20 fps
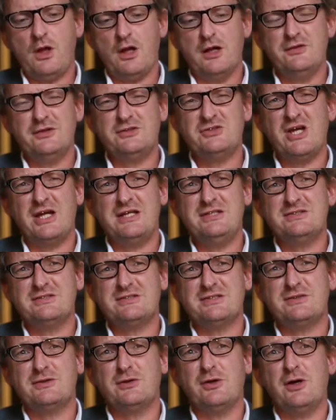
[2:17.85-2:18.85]
and the
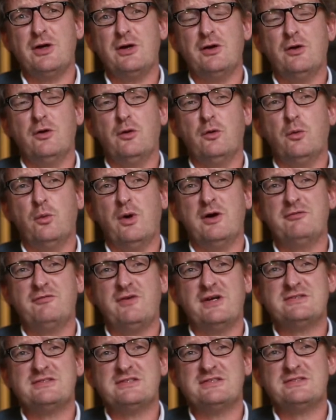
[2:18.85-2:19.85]
changes in the
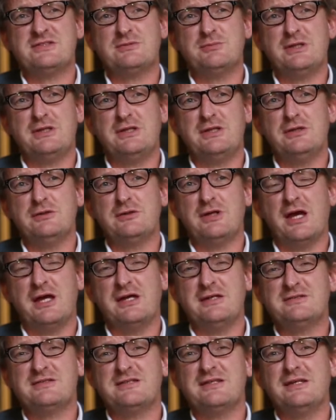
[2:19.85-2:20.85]
welfare system in the U
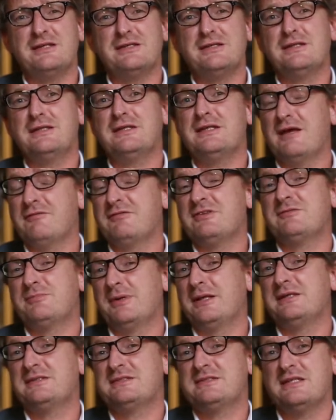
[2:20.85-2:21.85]
K is the
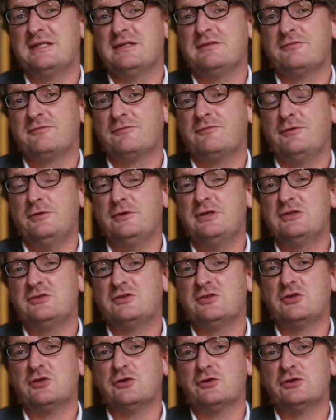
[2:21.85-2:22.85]
inevitability of food
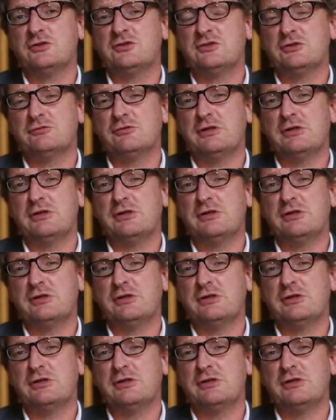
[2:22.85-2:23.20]
insecurity,